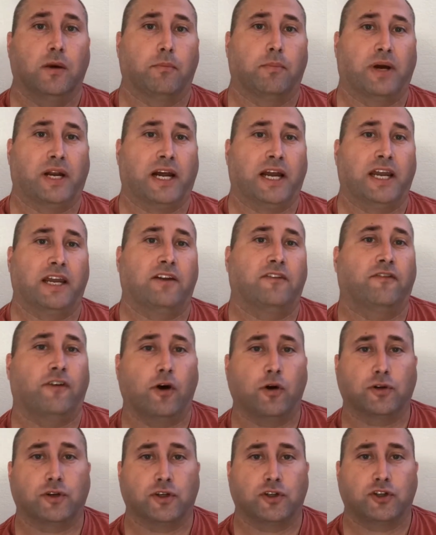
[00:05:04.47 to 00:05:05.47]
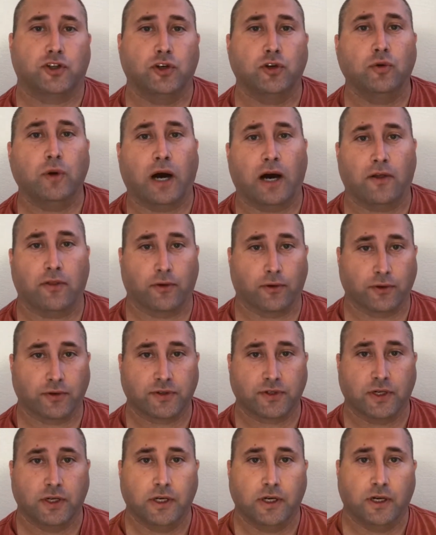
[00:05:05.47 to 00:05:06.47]
but I invoked 2
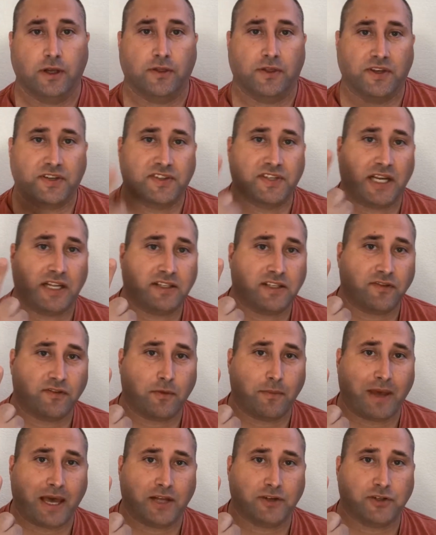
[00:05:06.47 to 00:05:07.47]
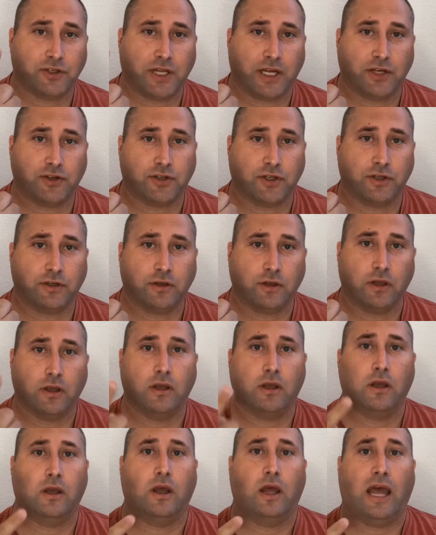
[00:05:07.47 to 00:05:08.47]
others. The sense of imagination,
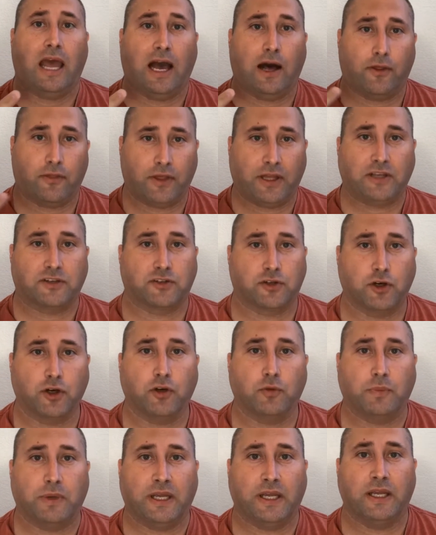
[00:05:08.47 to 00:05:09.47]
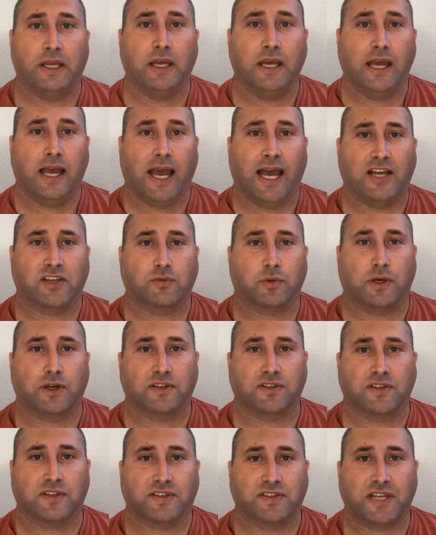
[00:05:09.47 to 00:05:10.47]
how things could be, as well
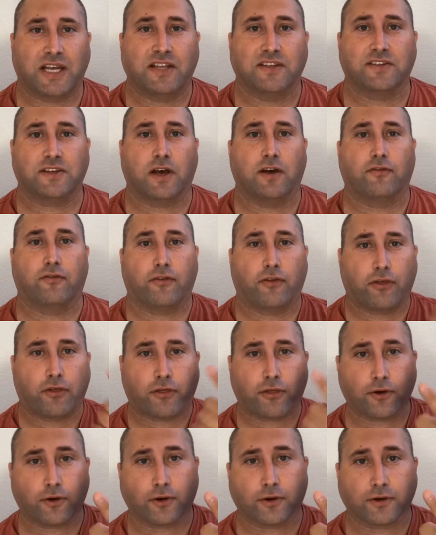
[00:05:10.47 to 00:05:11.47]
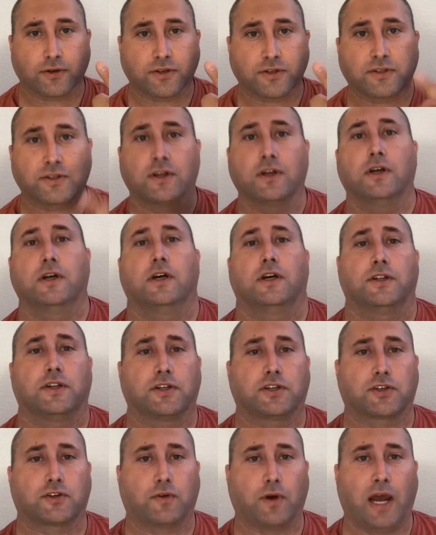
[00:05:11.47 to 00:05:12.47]
as the sense of thirst,
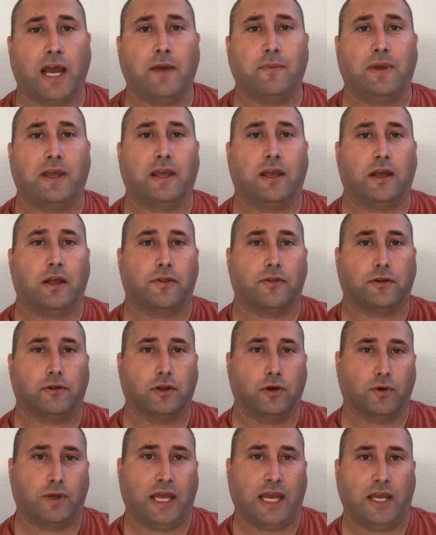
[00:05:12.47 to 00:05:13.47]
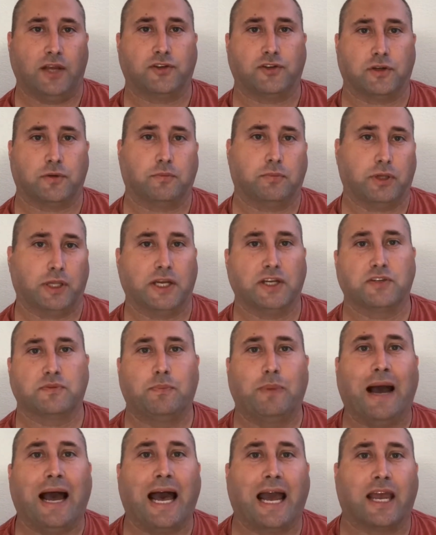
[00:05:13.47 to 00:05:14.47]
describing the location plays
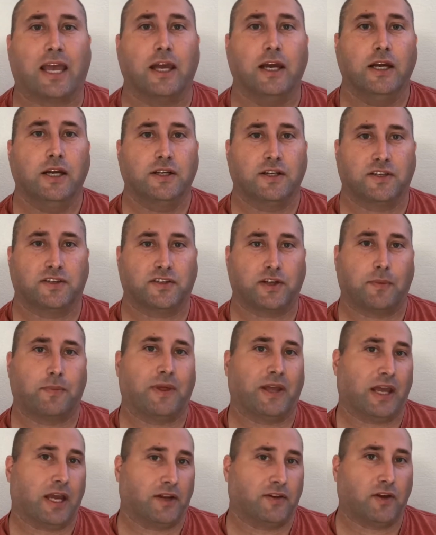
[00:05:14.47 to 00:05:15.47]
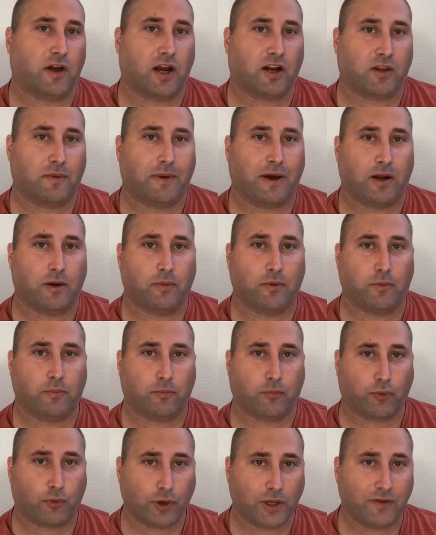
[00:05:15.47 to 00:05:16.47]
back to something I talked about in
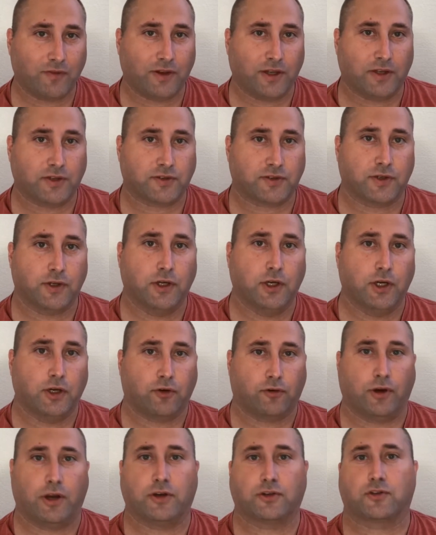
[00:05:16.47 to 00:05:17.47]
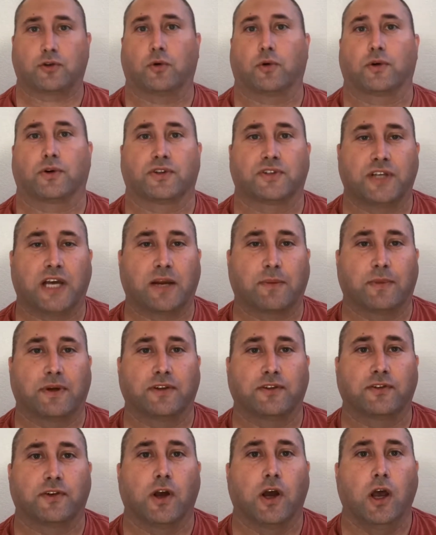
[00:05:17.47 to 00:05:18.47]
previous Creator's Corner
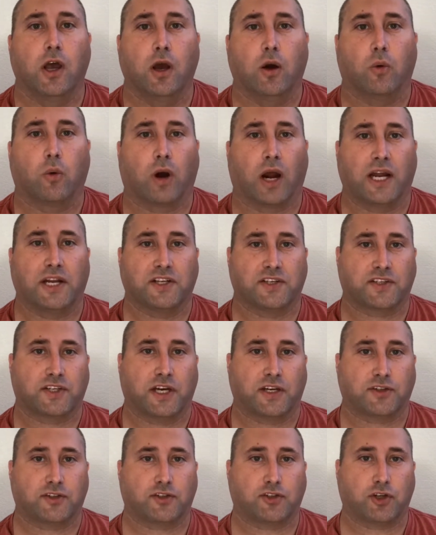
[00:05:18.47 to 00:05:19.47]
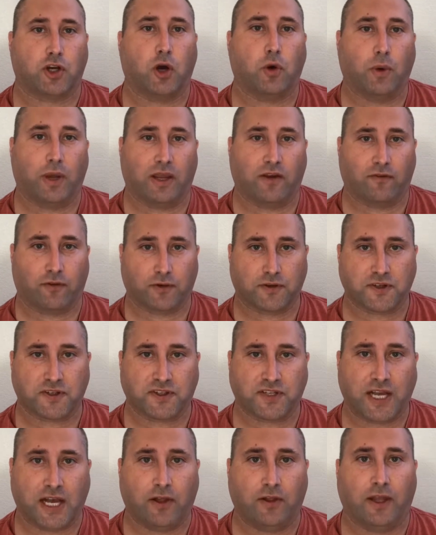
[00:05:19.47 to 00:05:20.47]
segments, where I discussed showing versus
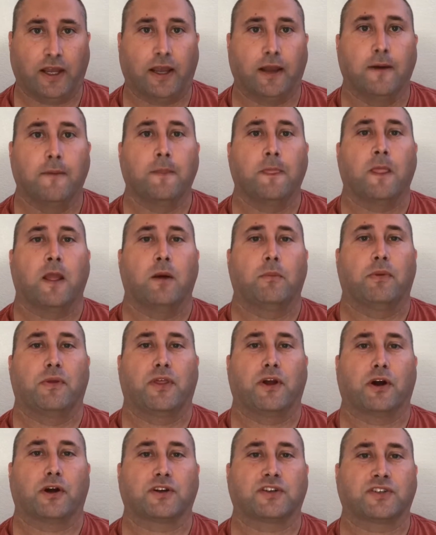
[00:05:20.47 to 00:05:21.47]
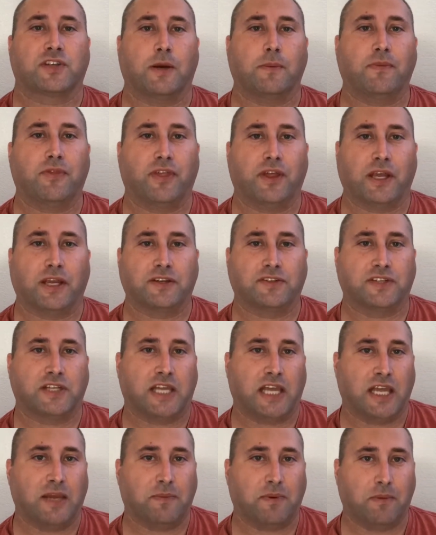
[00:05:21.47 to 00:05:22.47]
telling. But there are some things to
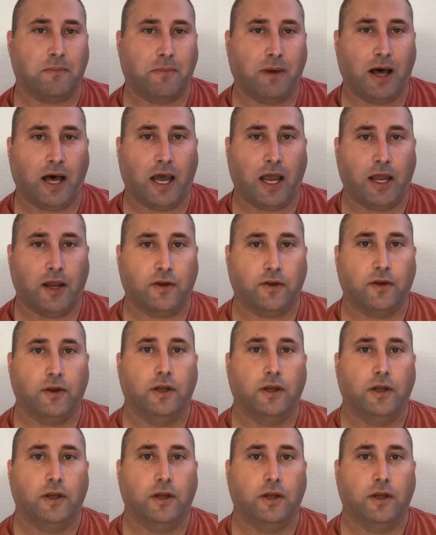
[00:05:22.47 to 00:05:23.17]
keep in mind.